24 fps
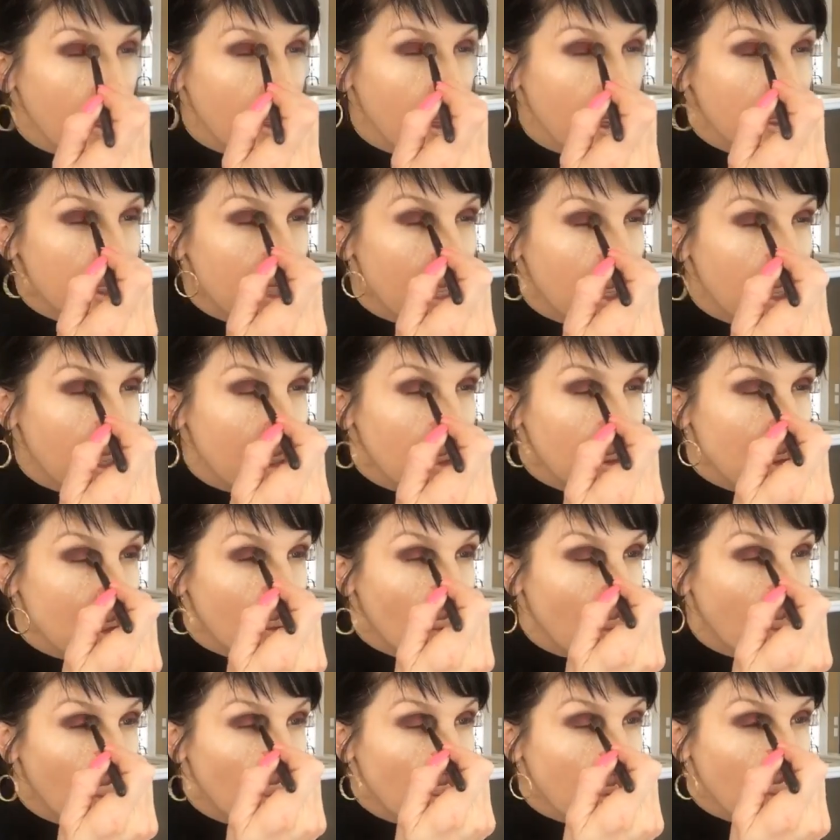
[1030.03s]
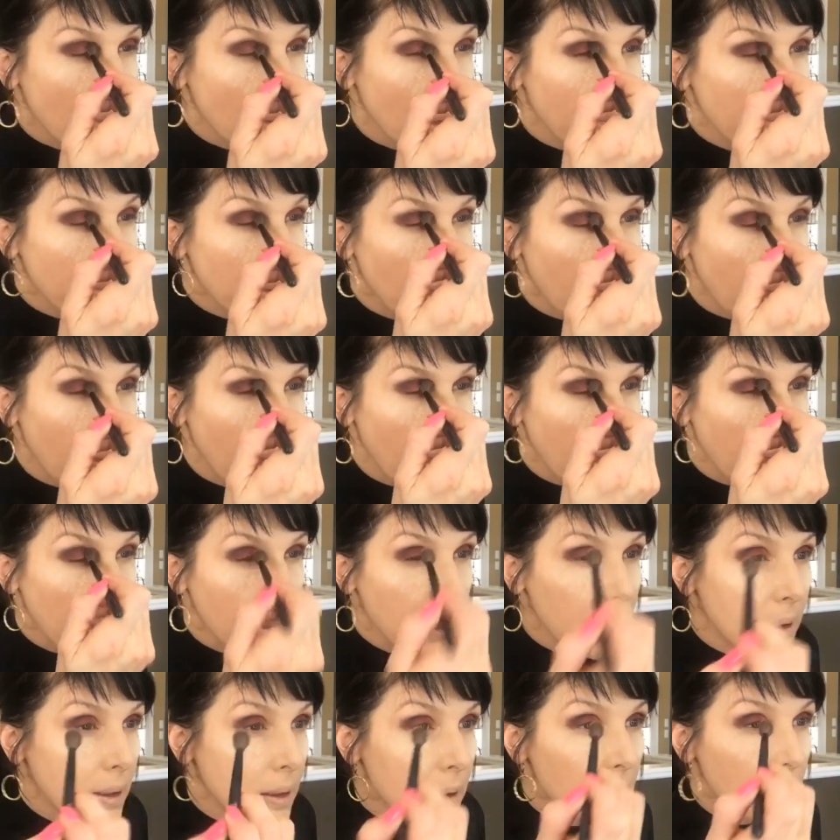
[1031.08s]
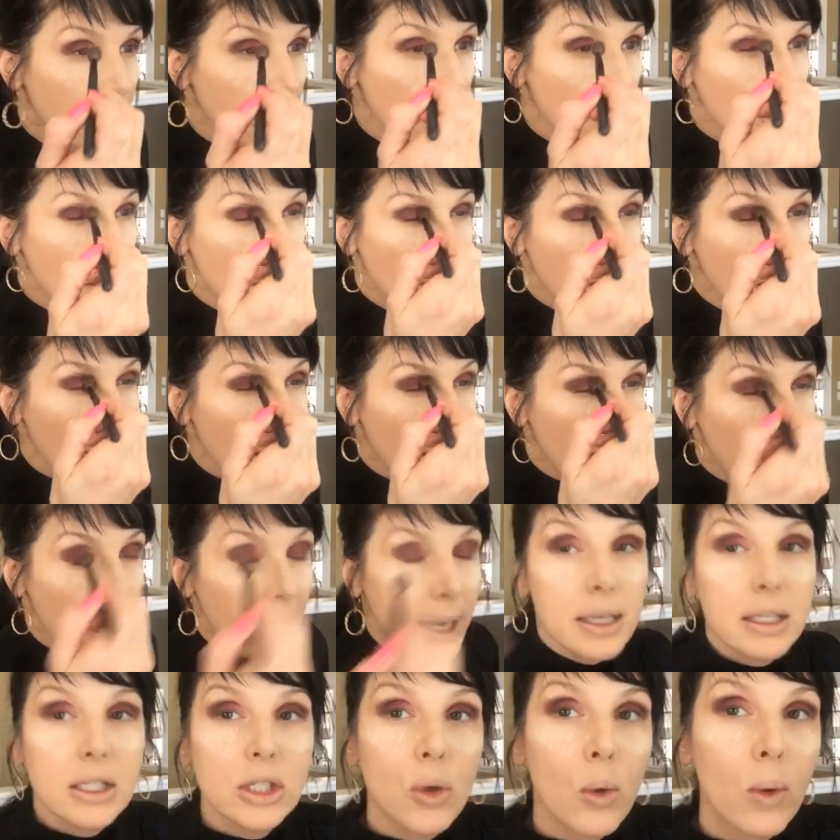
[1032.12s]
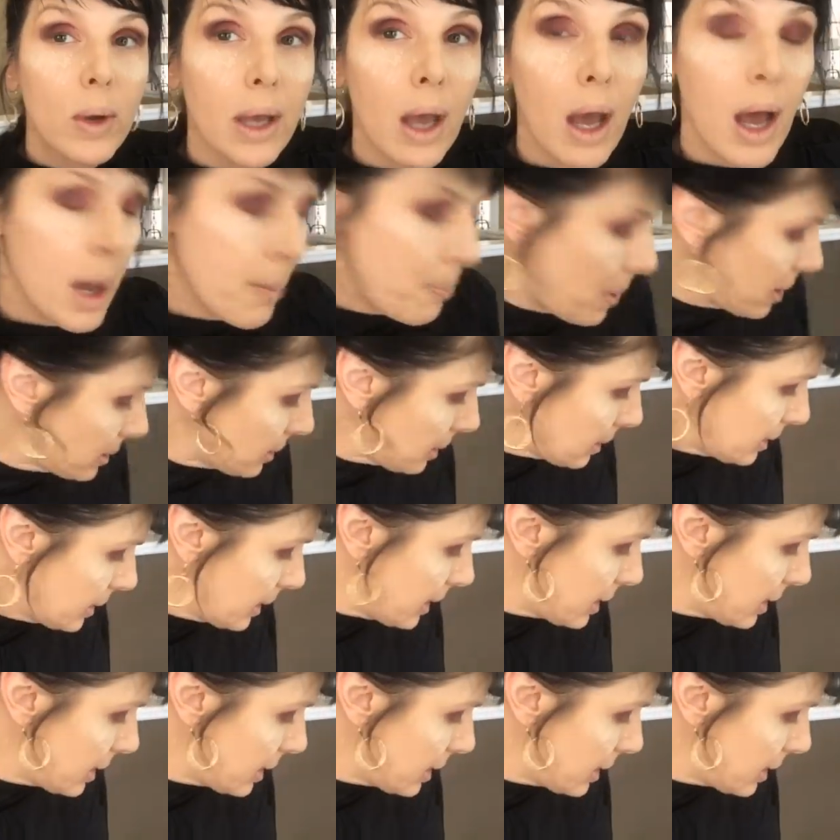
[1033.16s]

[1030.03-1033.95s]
think I'll take it in the corner of the eye. And it's going up on the